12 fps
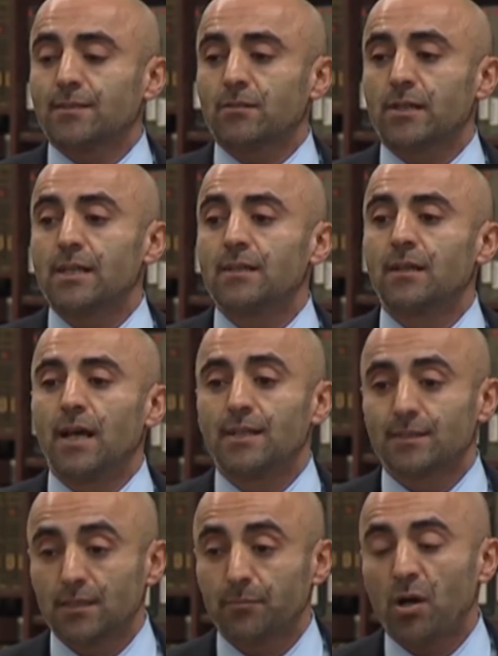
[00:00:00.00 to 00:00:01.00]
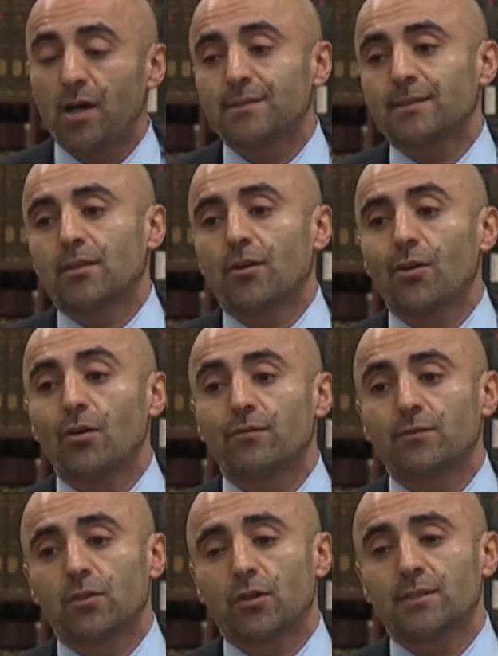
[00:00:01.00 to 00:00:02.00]
history as a depository
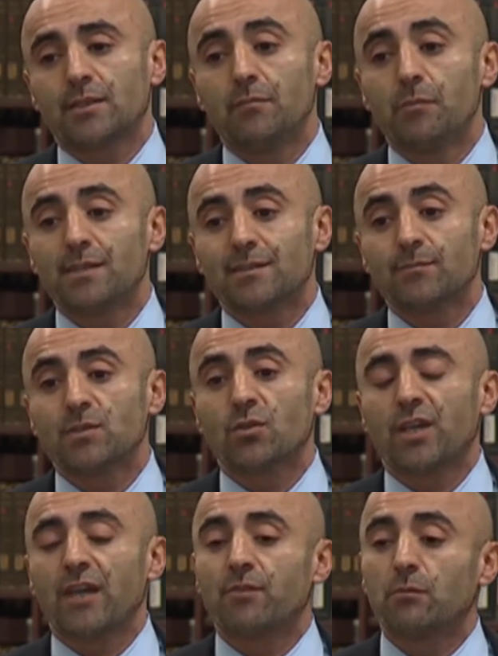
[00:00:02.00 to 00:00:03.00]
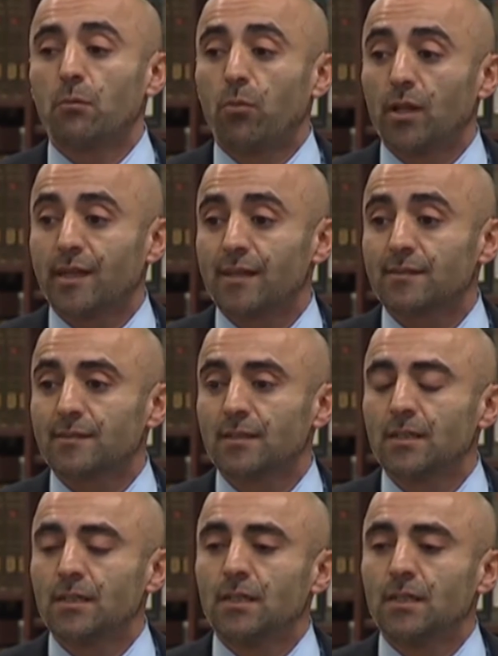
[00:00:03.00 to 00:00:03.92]
of Turks and Muslims who came from the Balkans